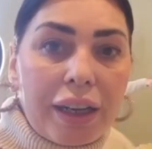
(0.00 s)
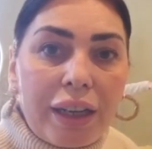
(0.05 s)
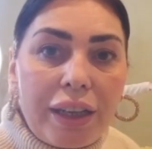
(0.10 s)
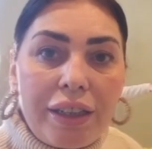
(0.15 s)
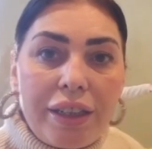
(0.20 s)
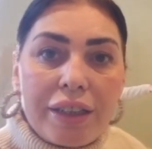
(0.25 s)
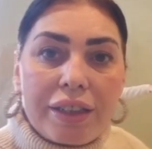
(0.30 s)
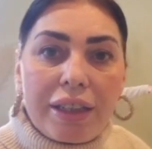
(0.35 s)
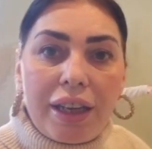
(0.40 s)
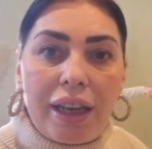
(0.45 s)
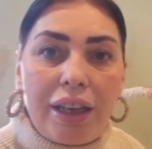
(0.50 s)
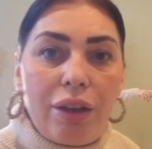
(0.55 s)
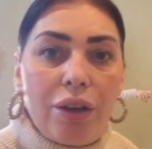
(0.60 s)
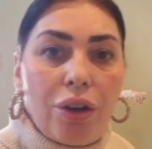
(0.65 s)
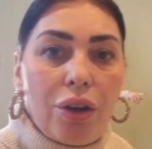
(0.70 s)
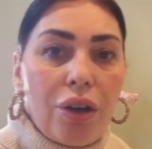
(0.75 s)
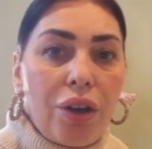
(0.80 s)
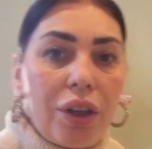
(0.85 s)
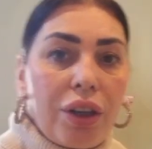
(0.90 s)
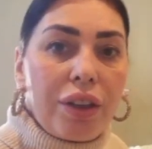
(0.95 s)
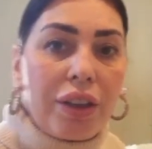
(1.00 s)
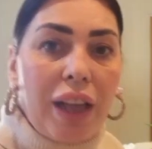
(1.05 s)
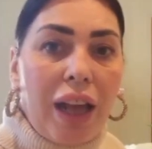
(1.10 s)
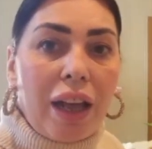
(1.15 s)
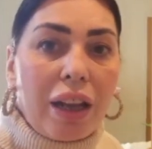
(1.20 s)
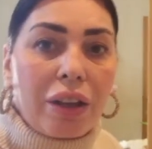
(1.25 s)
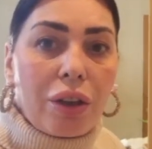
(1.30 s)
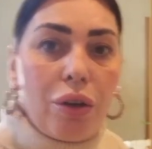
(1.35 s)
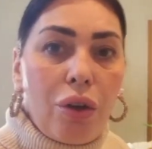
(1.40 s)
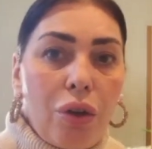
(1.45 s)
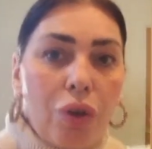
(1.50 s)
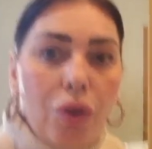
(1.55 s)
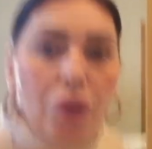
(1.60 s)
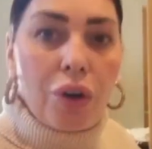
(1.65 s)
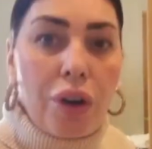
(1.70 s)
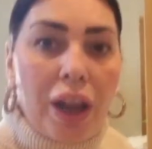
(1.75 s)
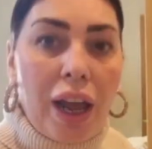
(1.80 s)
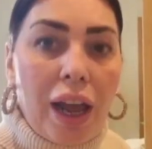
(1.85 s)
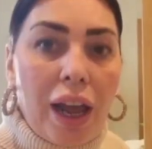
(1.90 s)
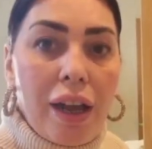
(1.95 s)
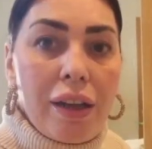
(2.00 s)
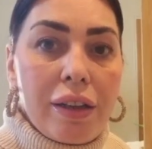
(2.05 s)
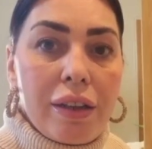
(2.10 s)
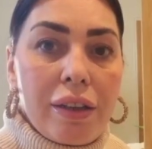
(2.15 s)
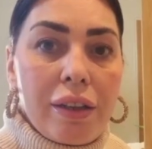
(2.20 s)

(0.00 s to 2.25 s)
Can you say, look, that corner